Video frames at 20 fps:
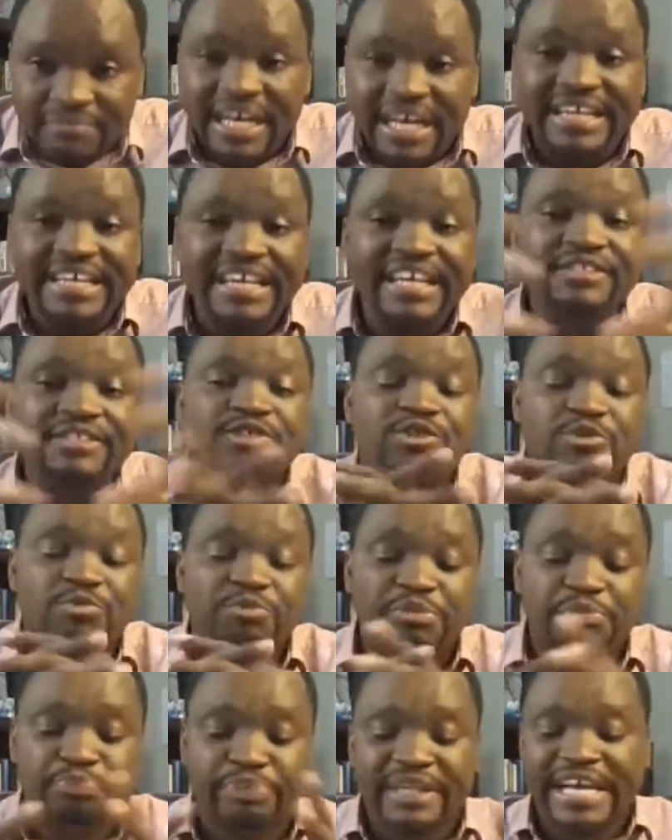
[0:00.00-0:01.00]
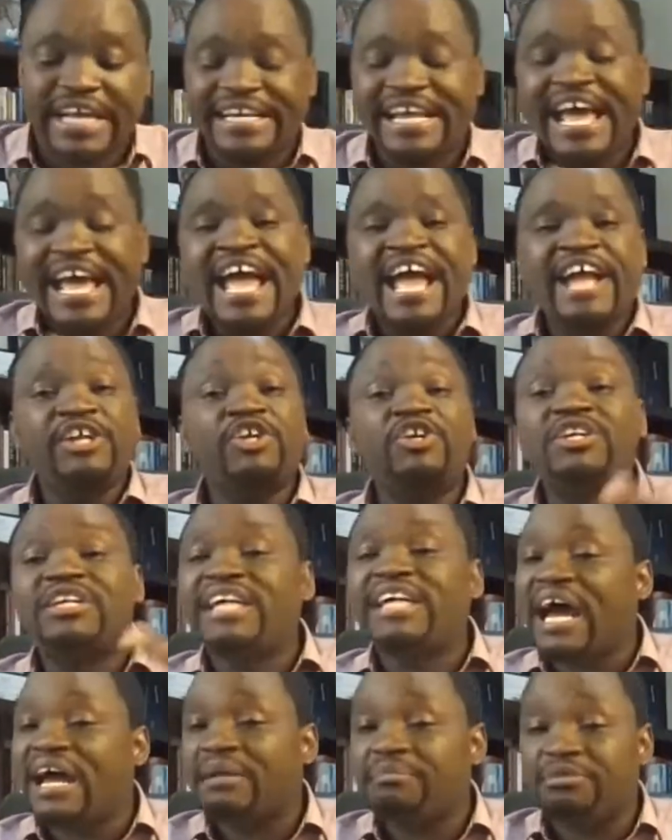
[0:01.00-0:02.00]
that needs to be played, and you
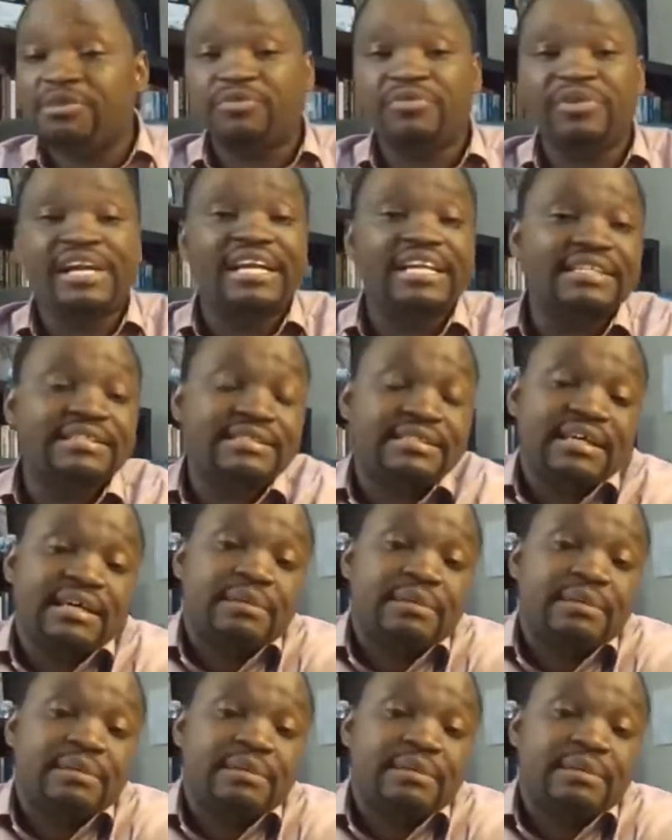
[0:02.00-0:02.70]
got to be realistic